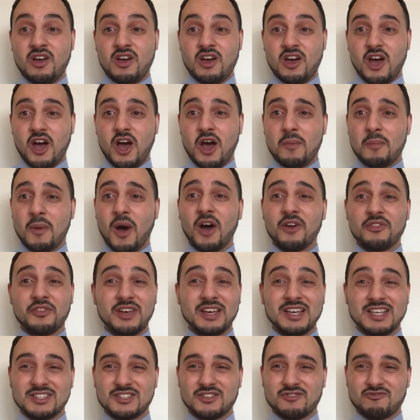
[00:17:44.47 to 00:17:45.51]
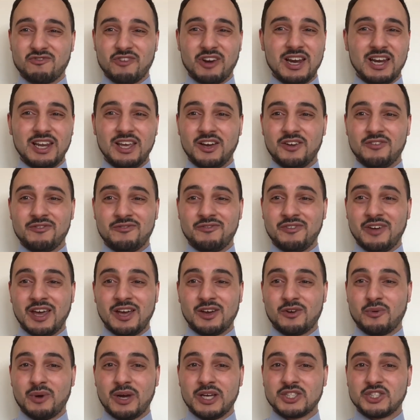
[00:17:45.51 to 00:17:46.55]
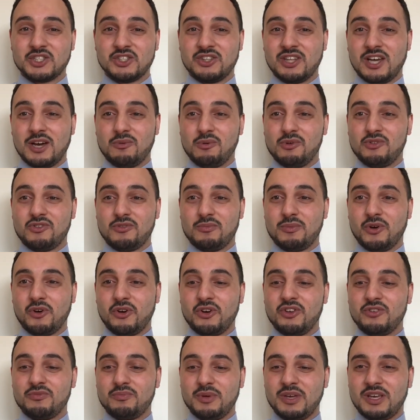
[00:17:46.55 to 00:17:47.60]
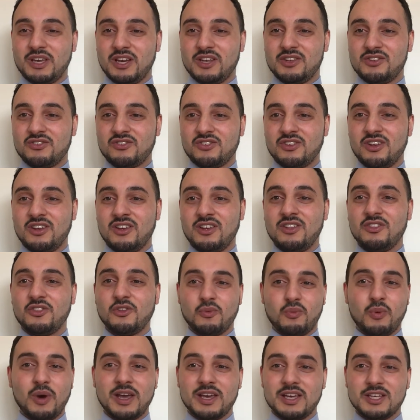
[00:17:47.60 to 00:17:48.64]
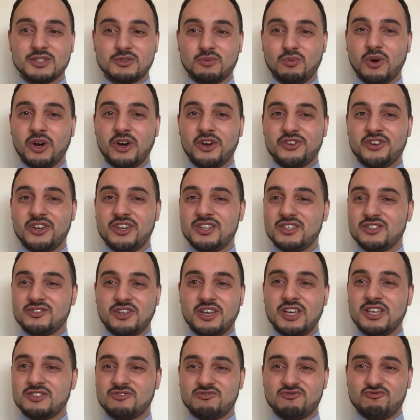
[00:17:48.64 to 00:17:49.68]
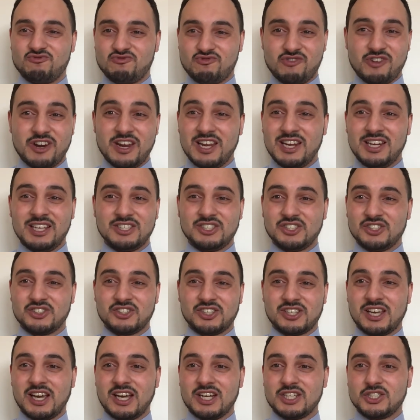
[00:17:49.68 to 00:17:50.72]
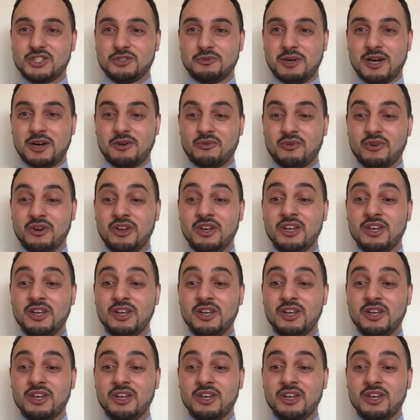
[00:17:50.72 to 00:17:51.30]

I think it's a really unfair question, that one, to be honest, because the way it's worded is really just to catch you out.